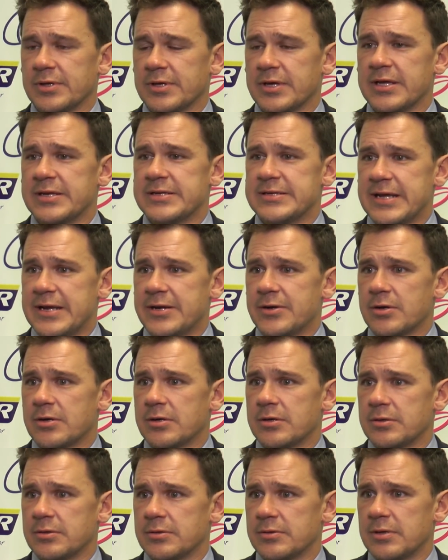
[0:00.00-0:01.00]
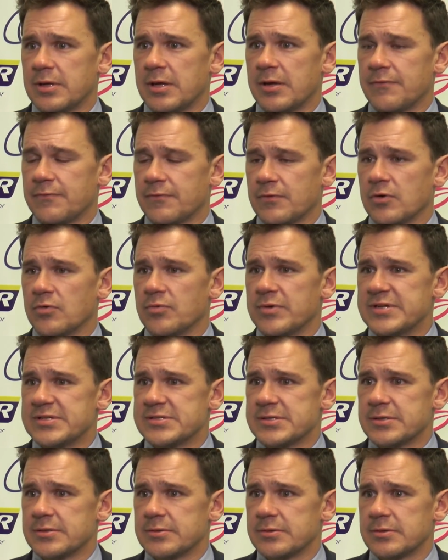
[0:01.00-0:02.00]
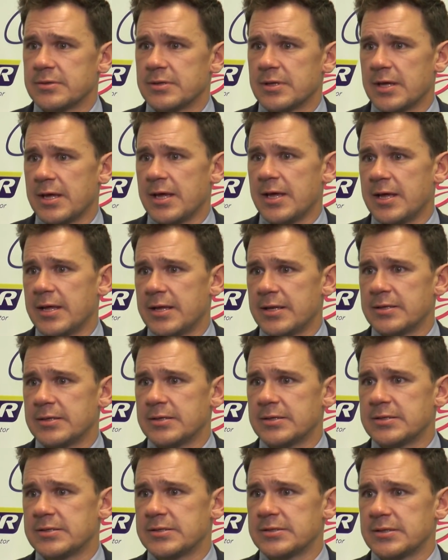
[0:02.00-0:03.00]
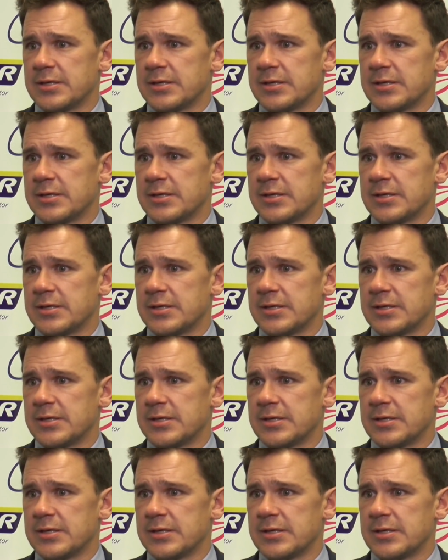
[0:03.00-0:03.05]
contender for a reason, and